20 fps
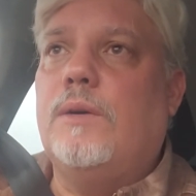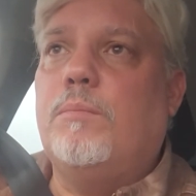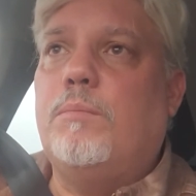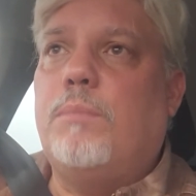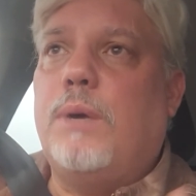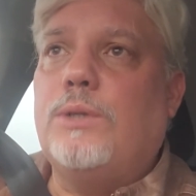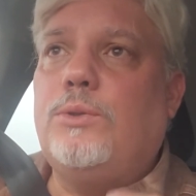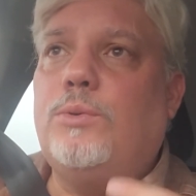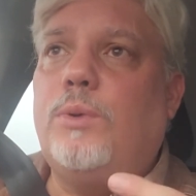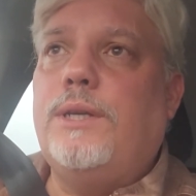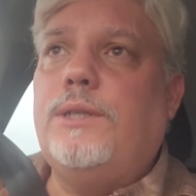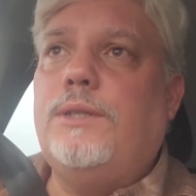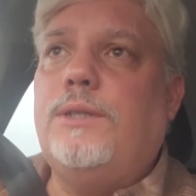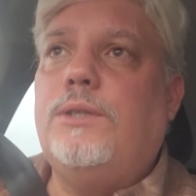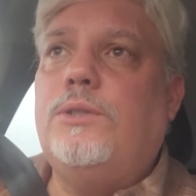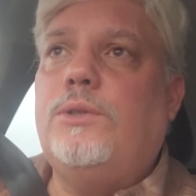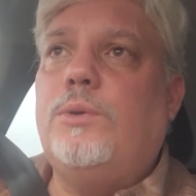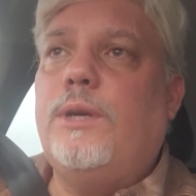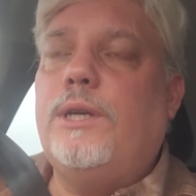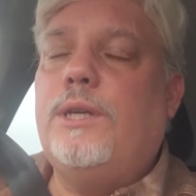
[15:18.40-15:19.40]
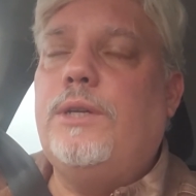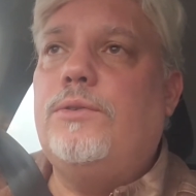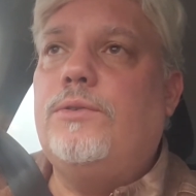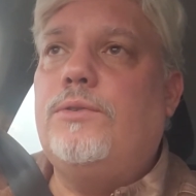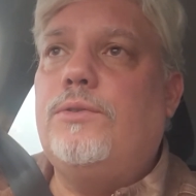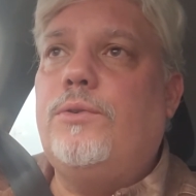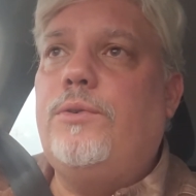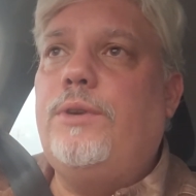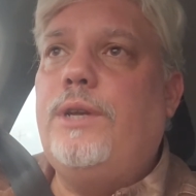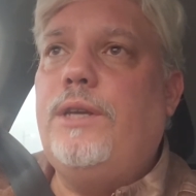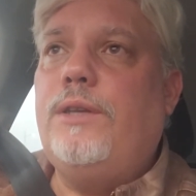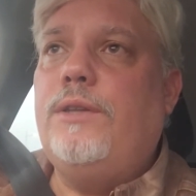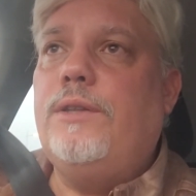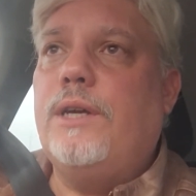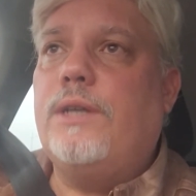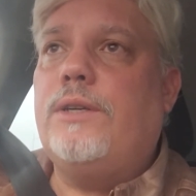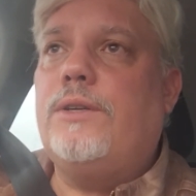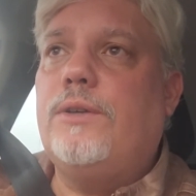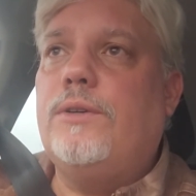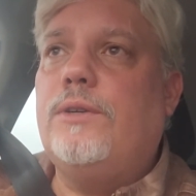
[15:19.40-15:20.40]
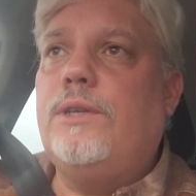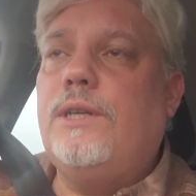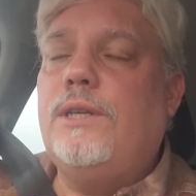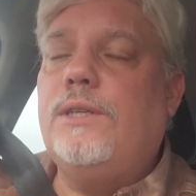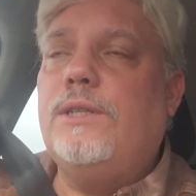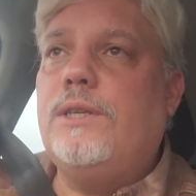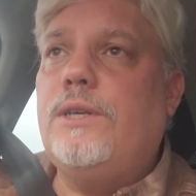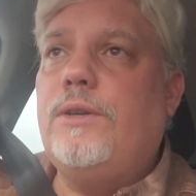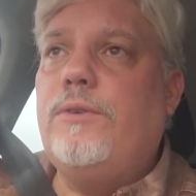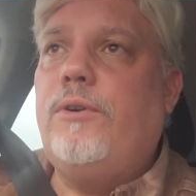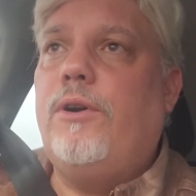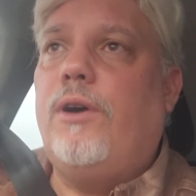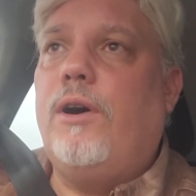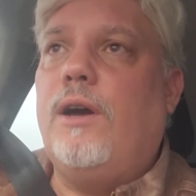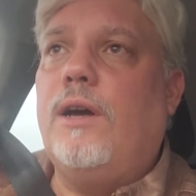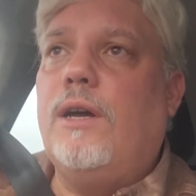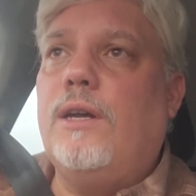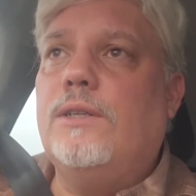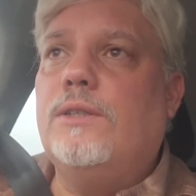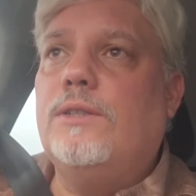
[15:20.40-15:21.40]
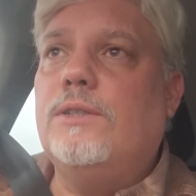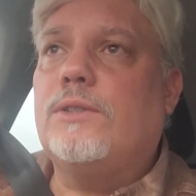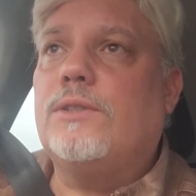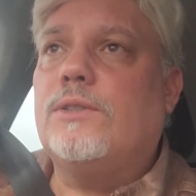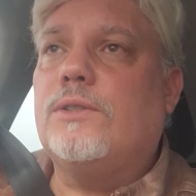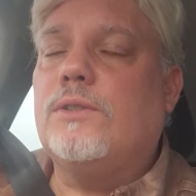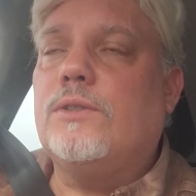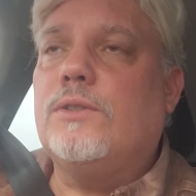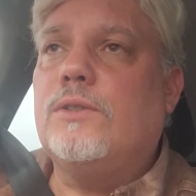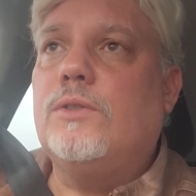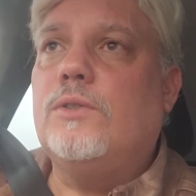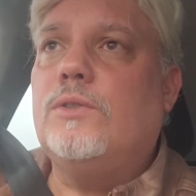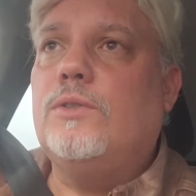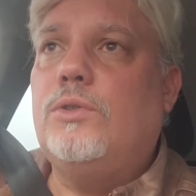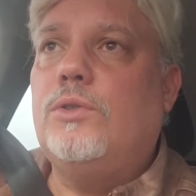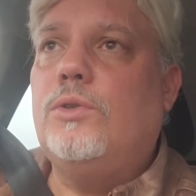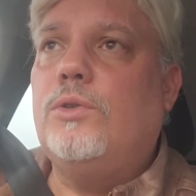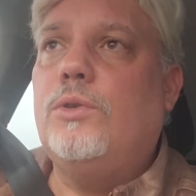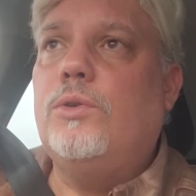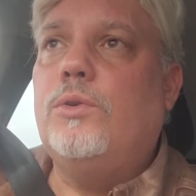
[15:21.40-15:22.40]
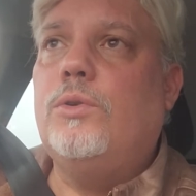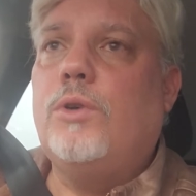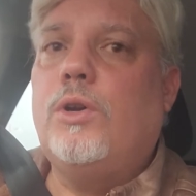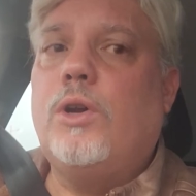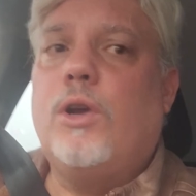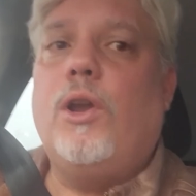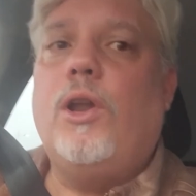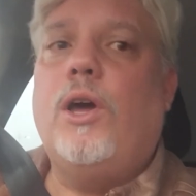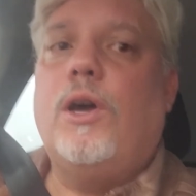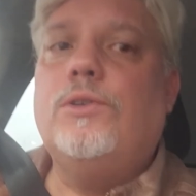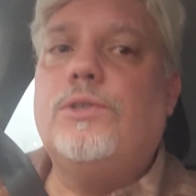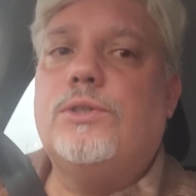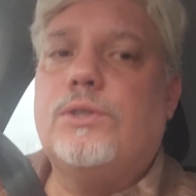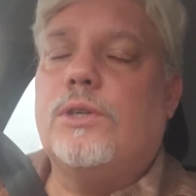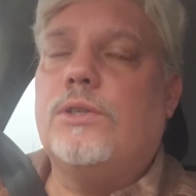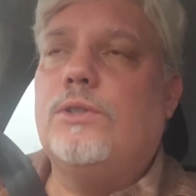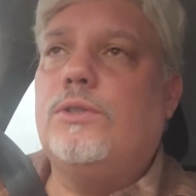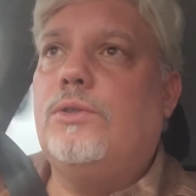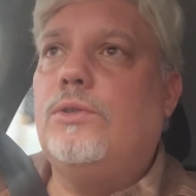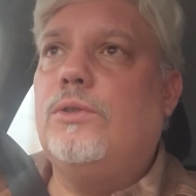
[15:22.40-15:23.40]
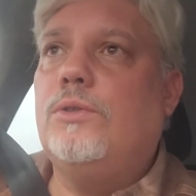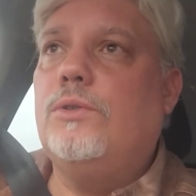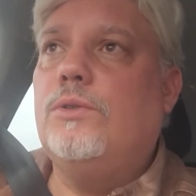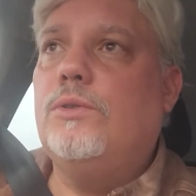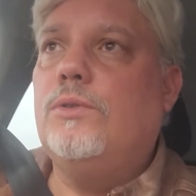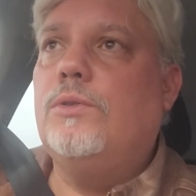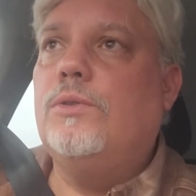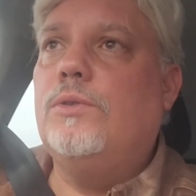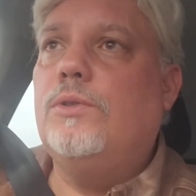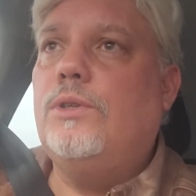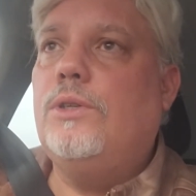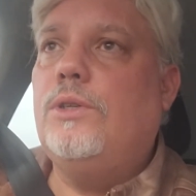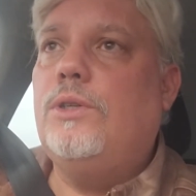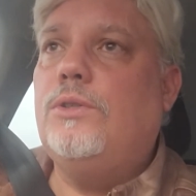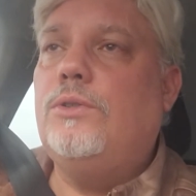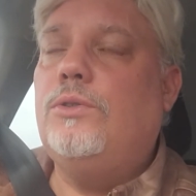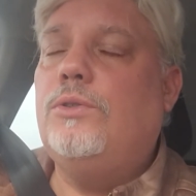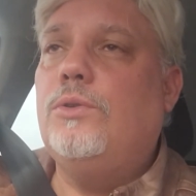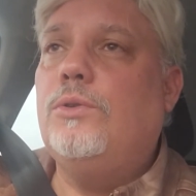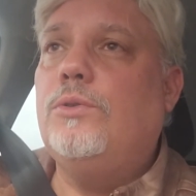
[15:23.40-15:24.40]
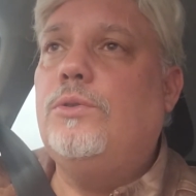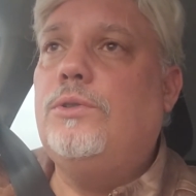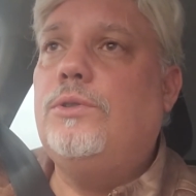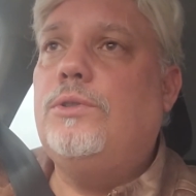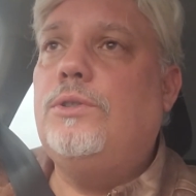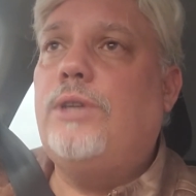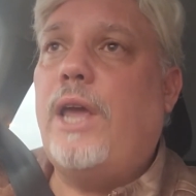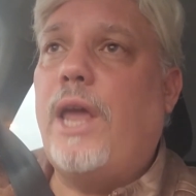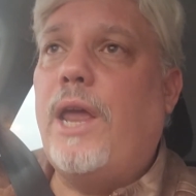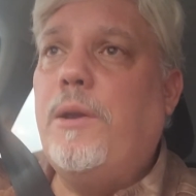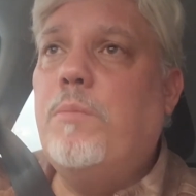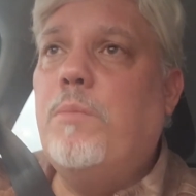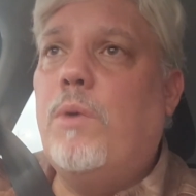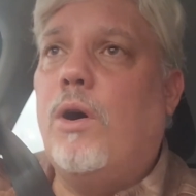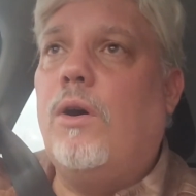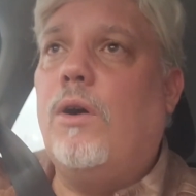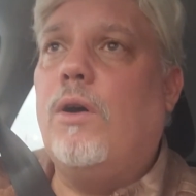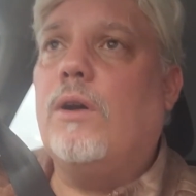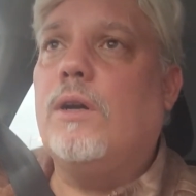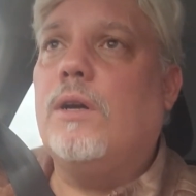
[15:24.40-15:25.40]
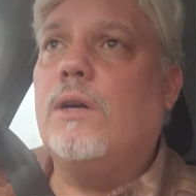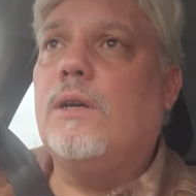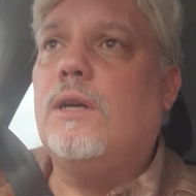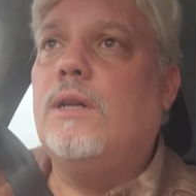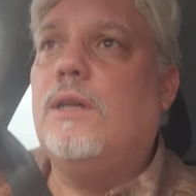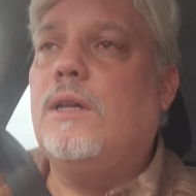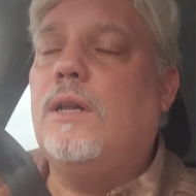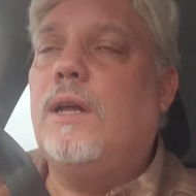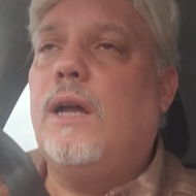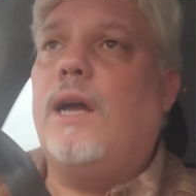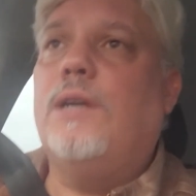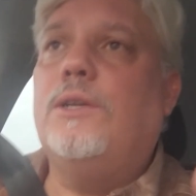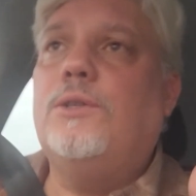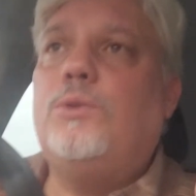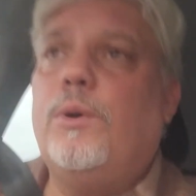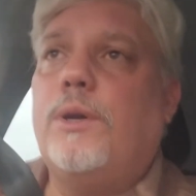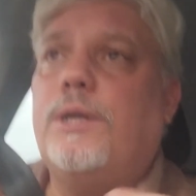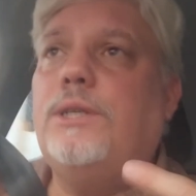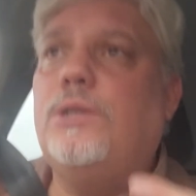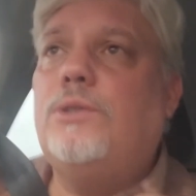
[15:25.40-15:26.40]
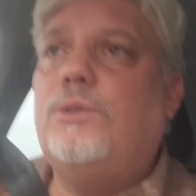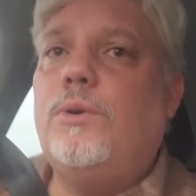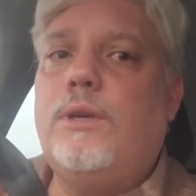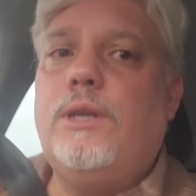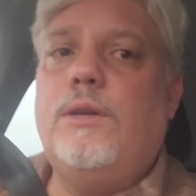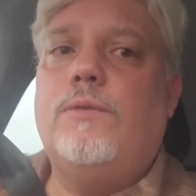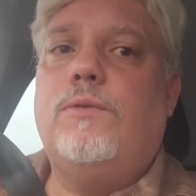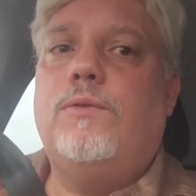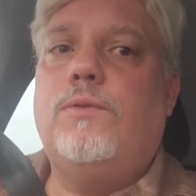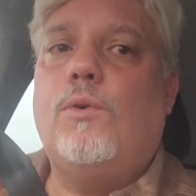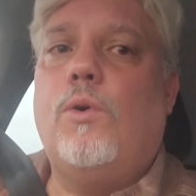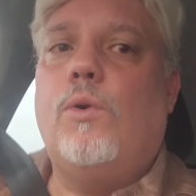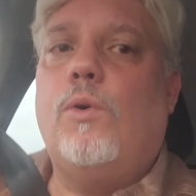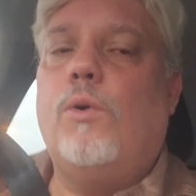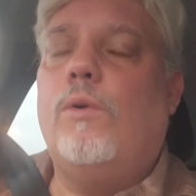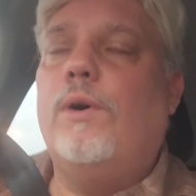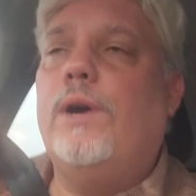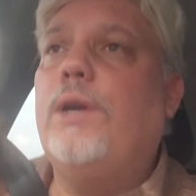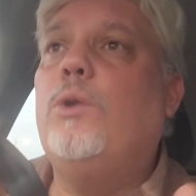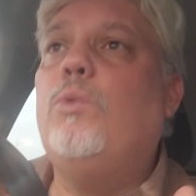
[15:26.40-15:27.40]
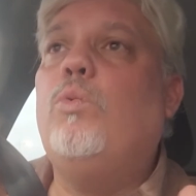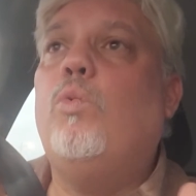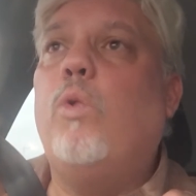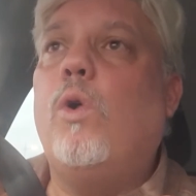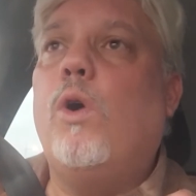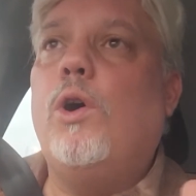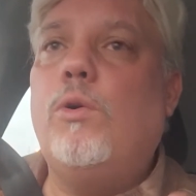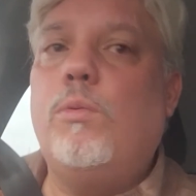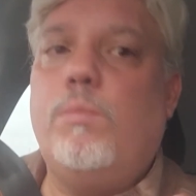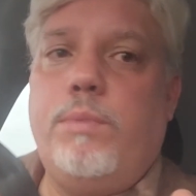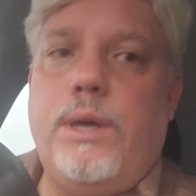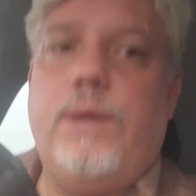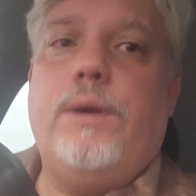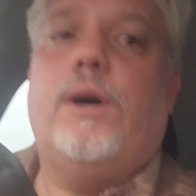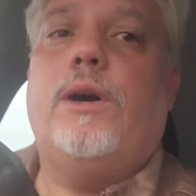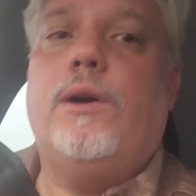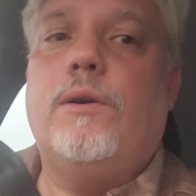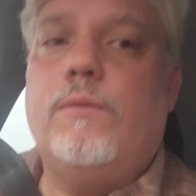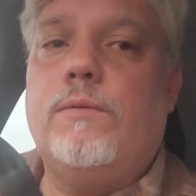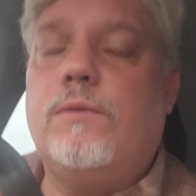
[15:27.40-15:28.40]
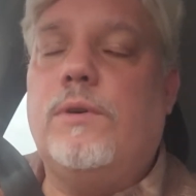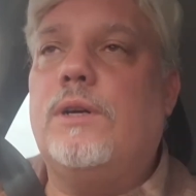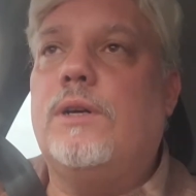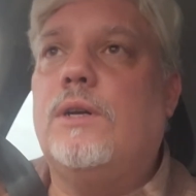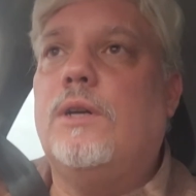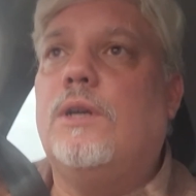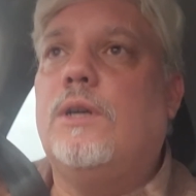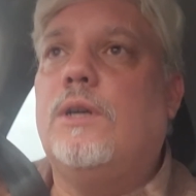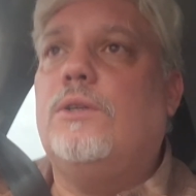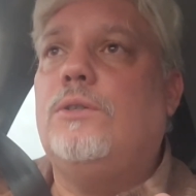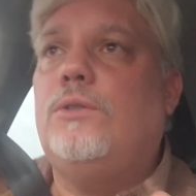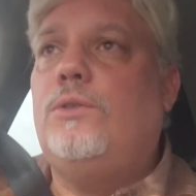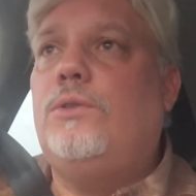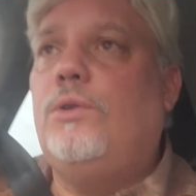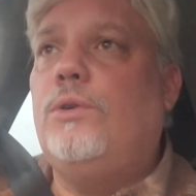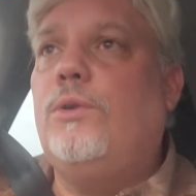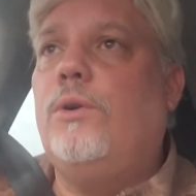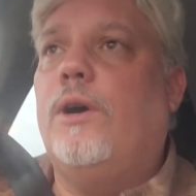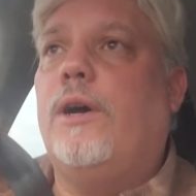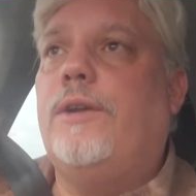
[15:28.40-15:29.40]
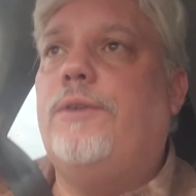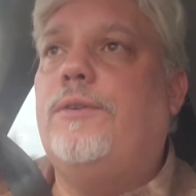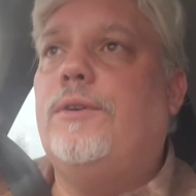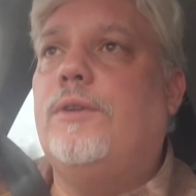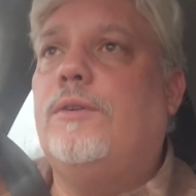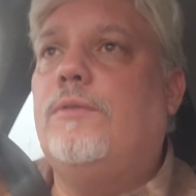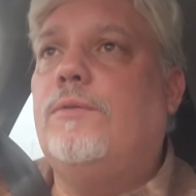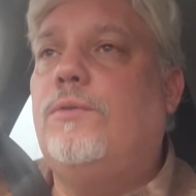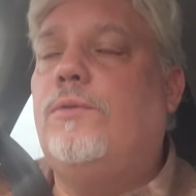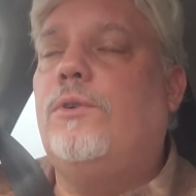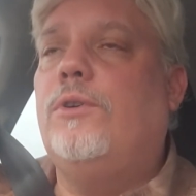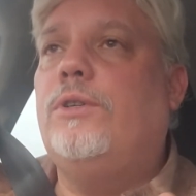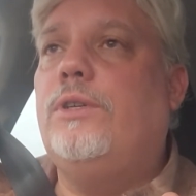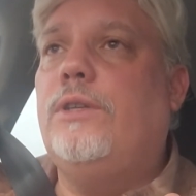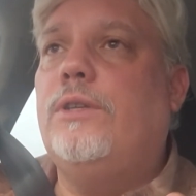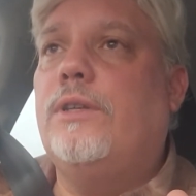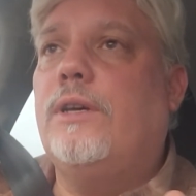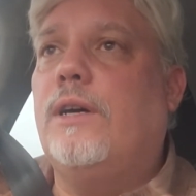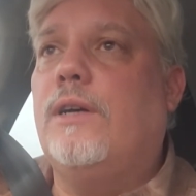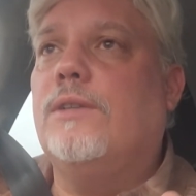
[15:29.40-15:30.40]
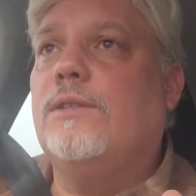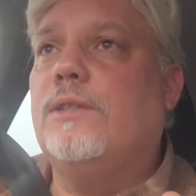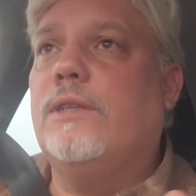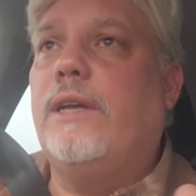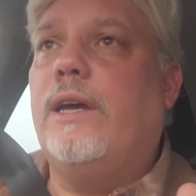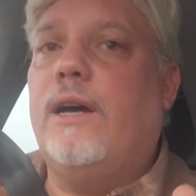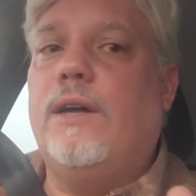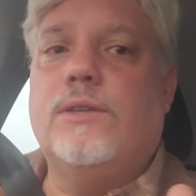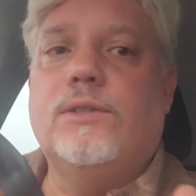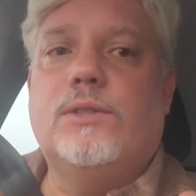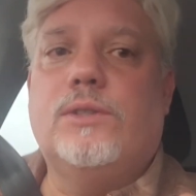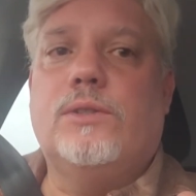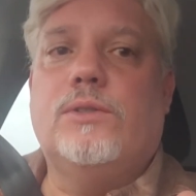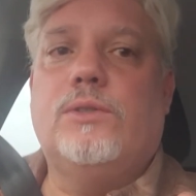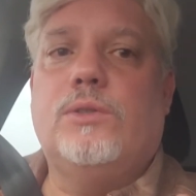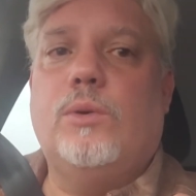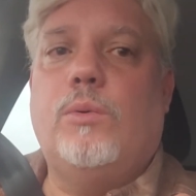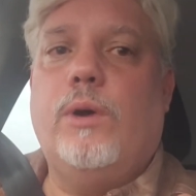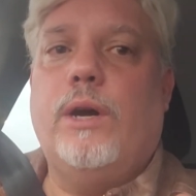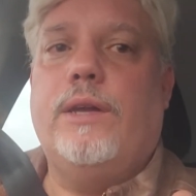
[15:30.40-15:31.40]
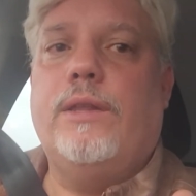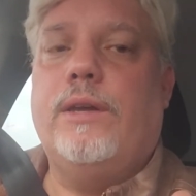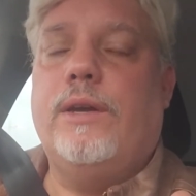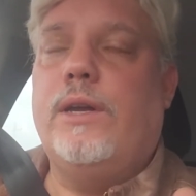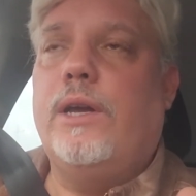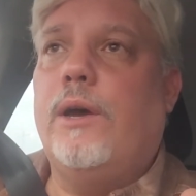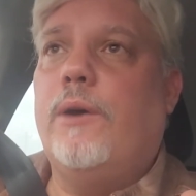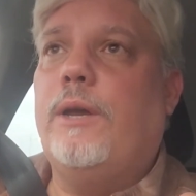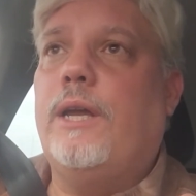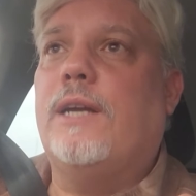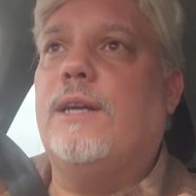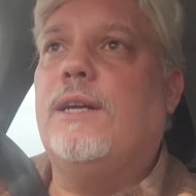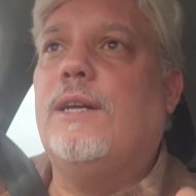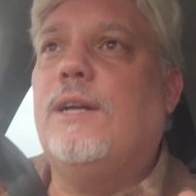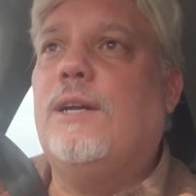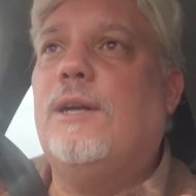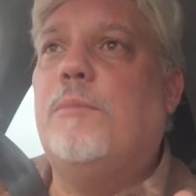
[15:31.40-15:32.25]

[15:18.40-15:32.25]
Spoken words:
By 2023, that could easily rise to closer to the 210 mark, and 2024 it will be over 240,000 ounces the way they're going.